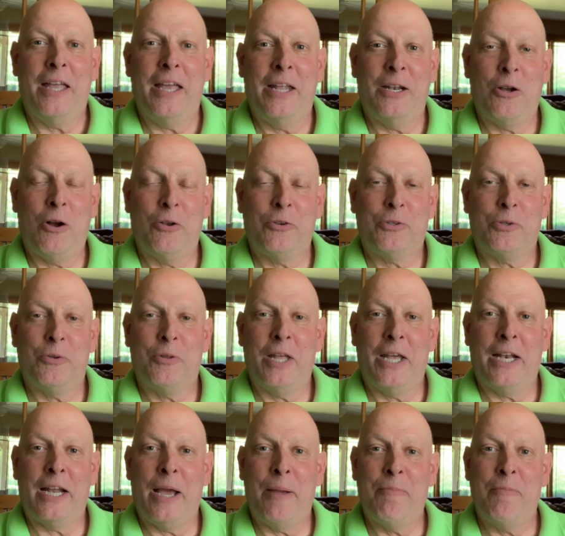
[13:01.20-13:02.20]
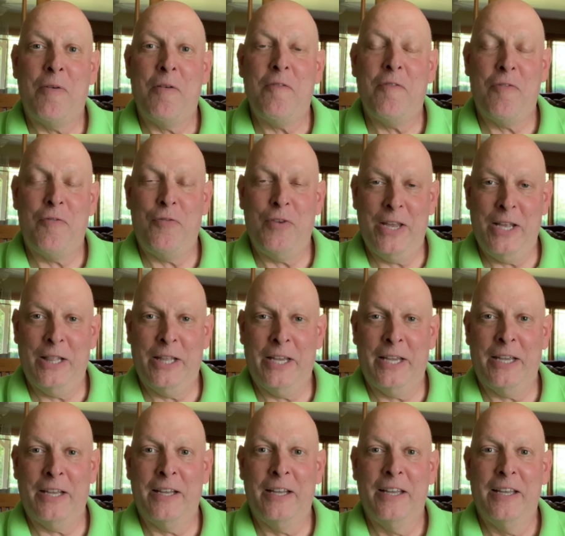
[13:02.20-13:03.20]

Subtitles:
also that I'm feeling